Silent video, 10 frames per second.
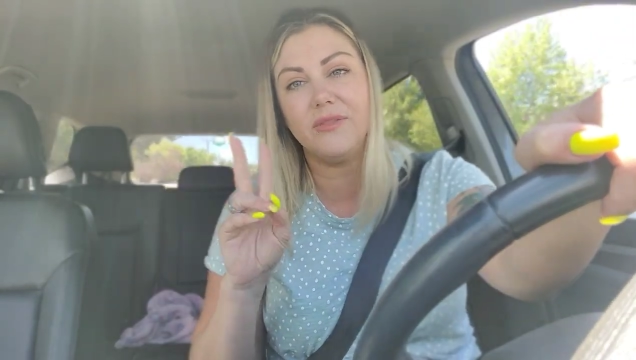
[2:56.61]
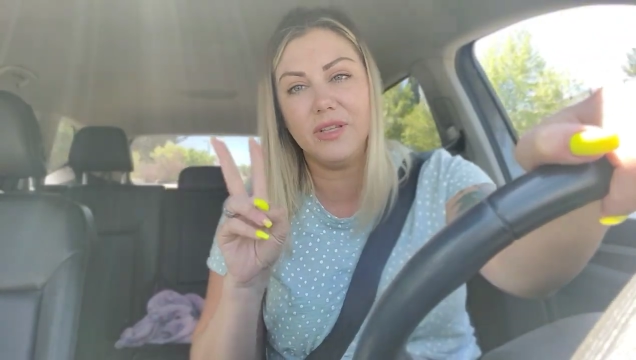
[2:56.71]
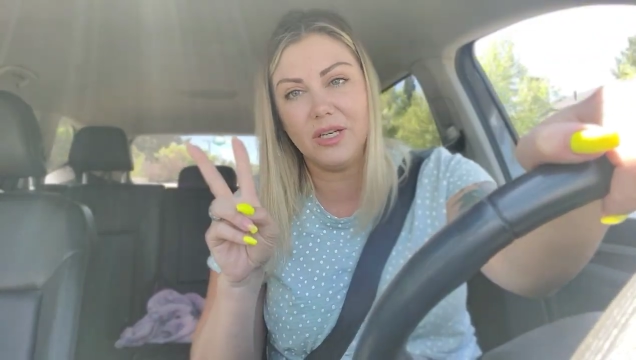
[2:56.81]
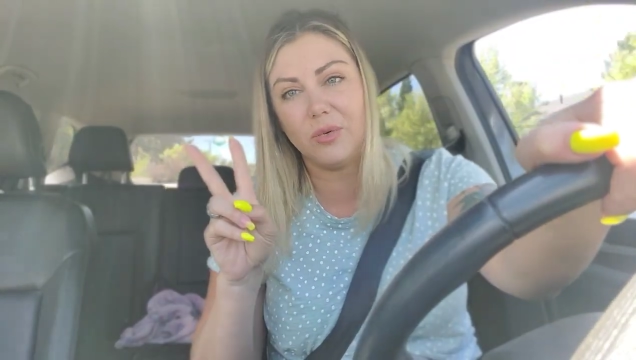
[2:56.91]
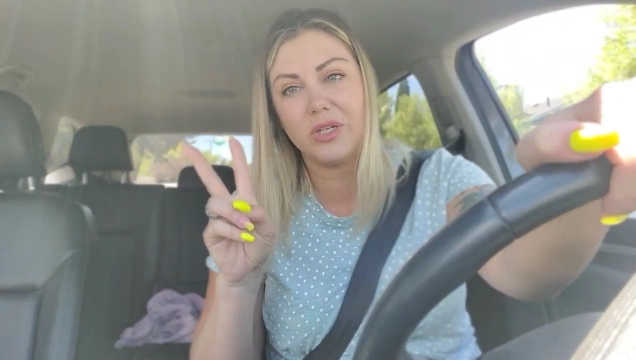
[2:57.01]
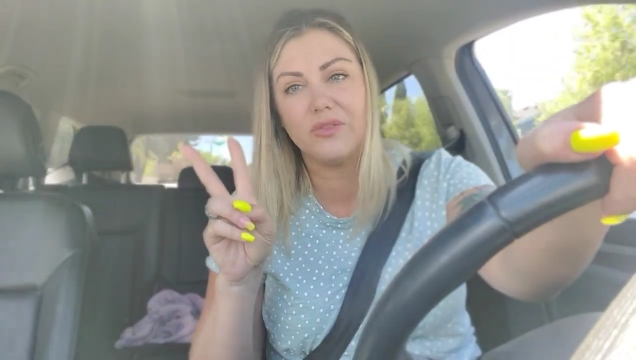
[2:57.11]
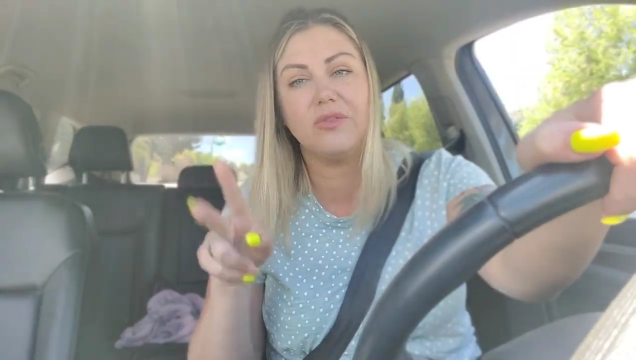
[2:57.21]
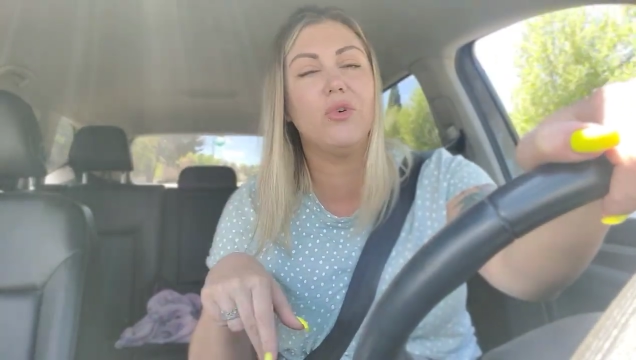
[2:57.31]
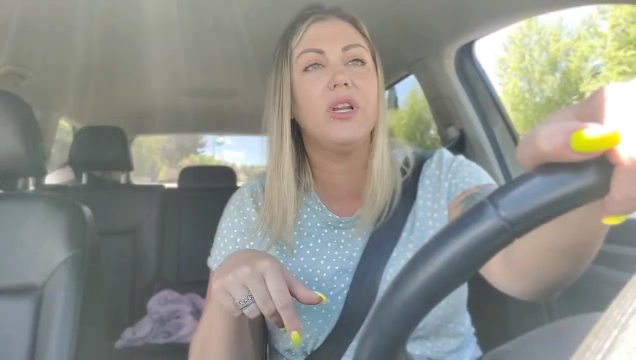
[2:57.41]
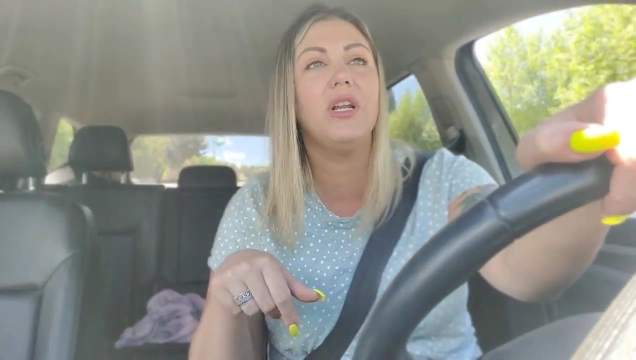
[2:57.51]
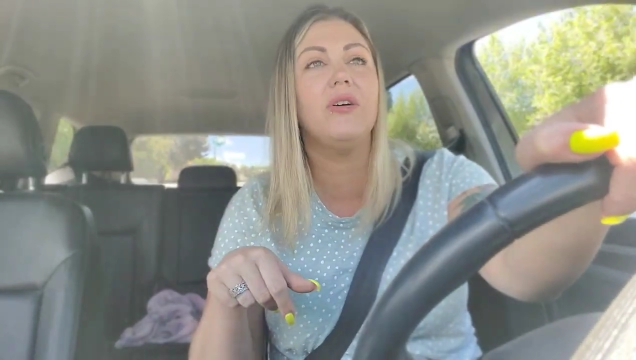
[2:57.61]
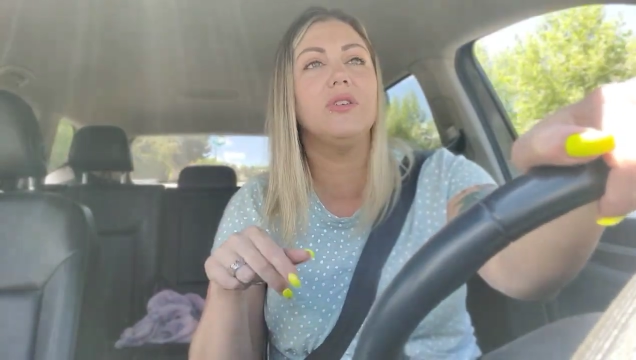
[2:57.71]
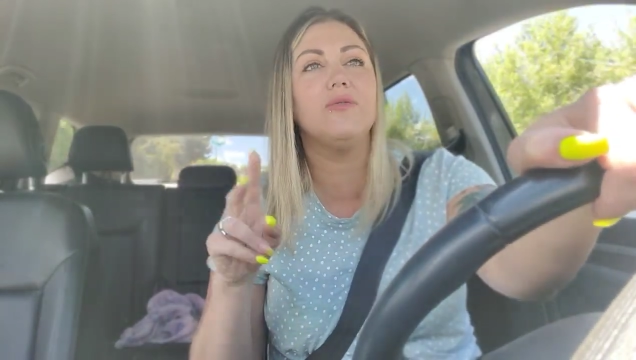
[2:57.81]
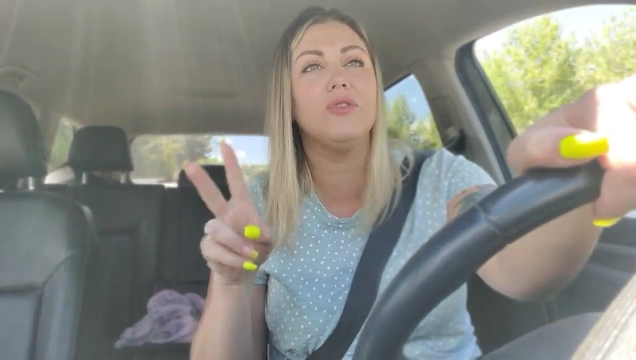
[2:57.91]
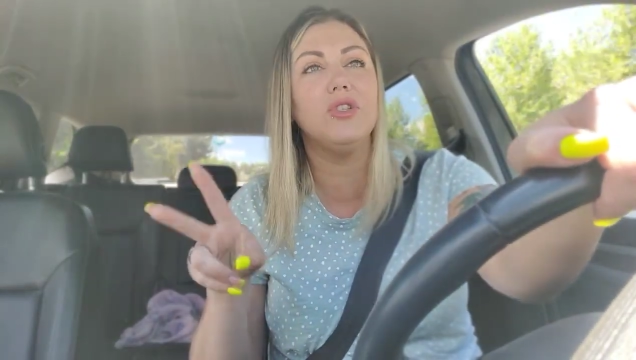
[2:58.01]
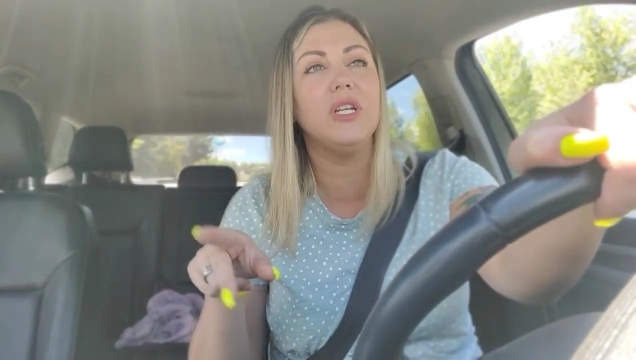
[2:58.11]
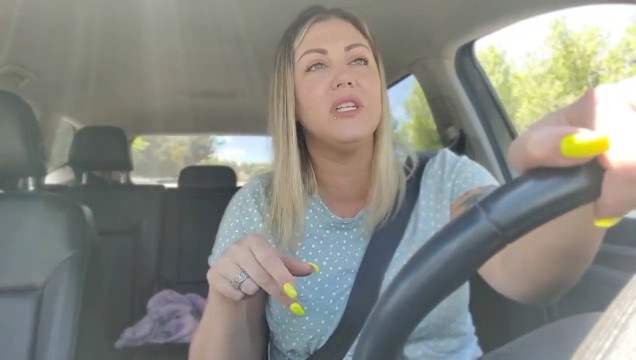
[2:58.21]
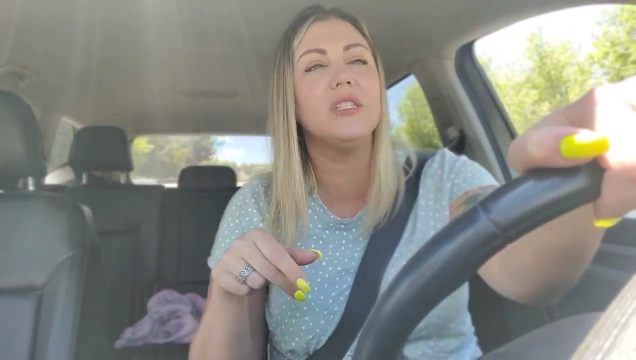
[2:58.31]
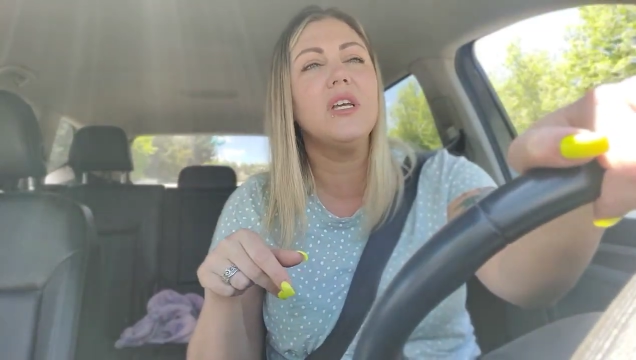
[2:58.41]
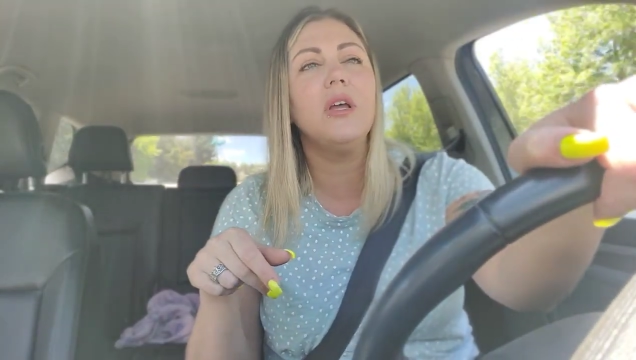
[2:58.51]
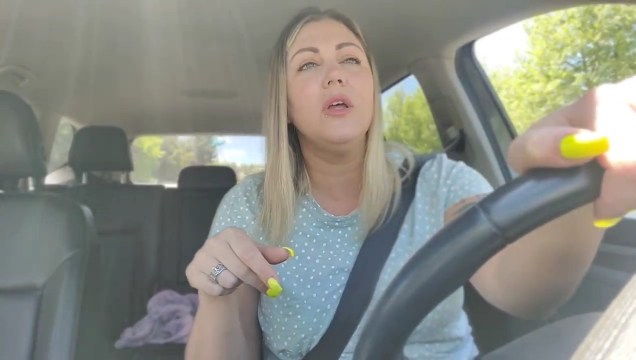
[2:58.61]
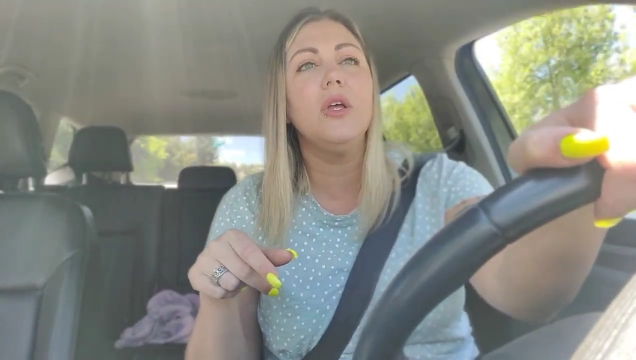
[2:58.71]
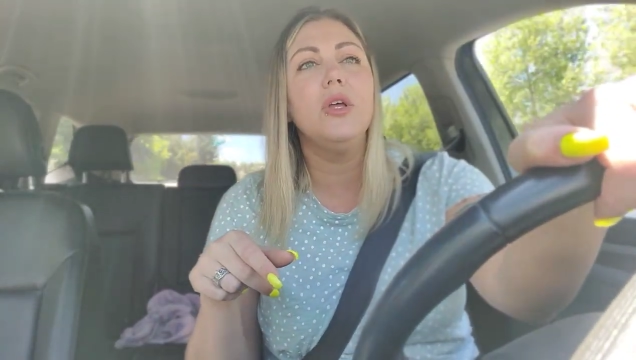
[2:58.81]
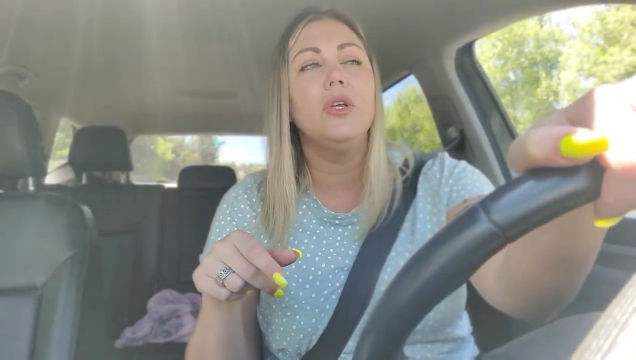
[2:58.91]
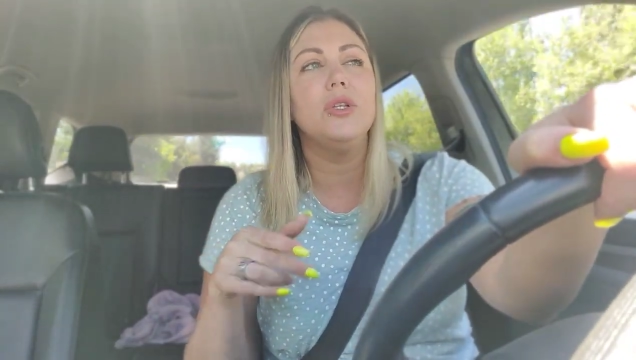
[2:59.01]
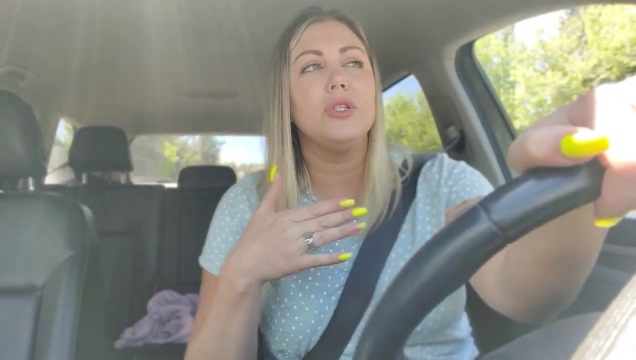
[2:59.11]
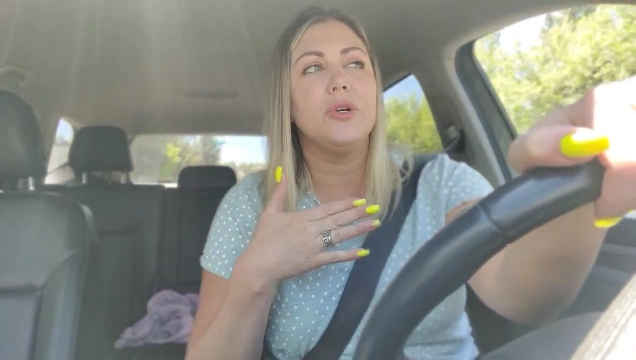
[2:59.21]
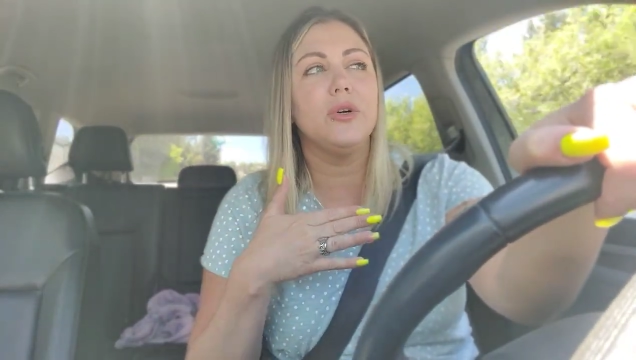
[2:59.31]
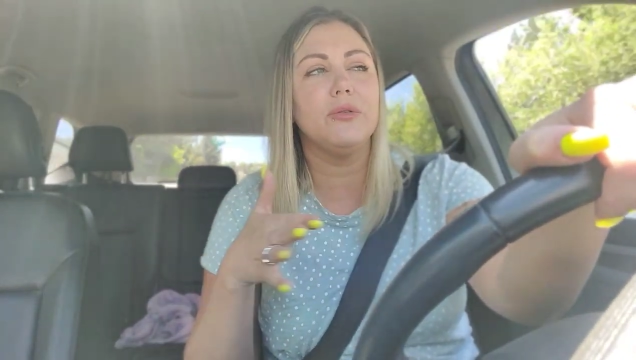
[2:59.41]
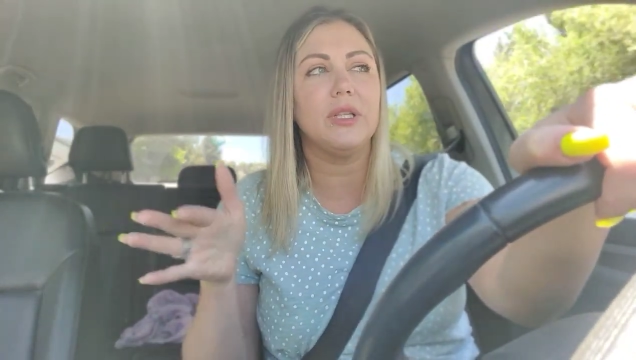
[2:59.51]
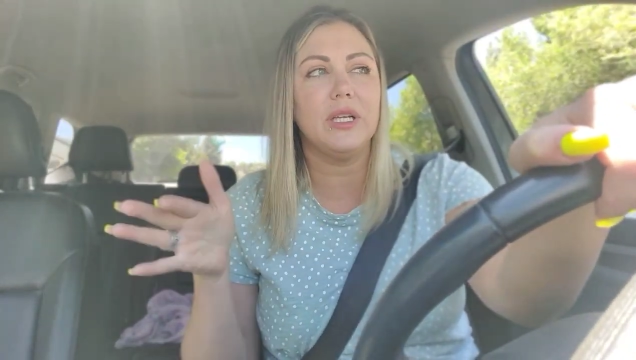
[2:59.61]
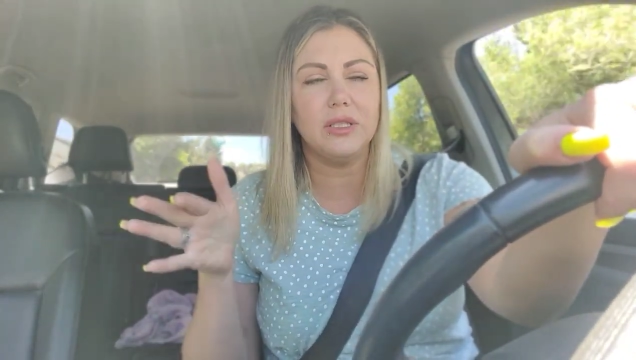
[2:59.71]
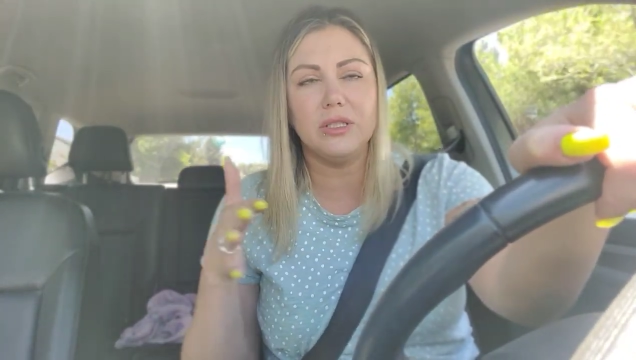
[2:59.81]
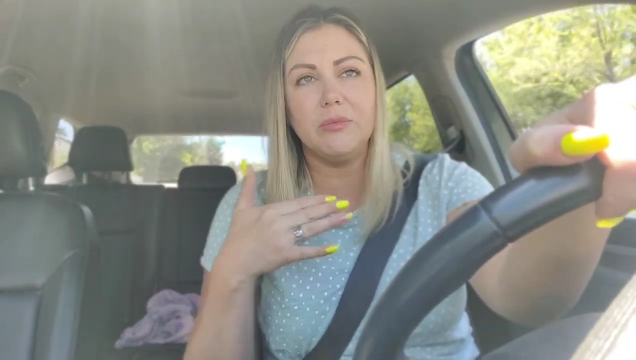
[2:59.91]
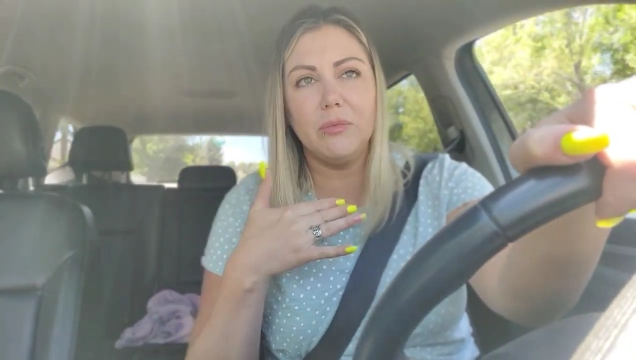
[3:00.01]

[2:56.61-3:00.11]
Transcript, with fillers: and then he works for 48 hours for two days. So it was like just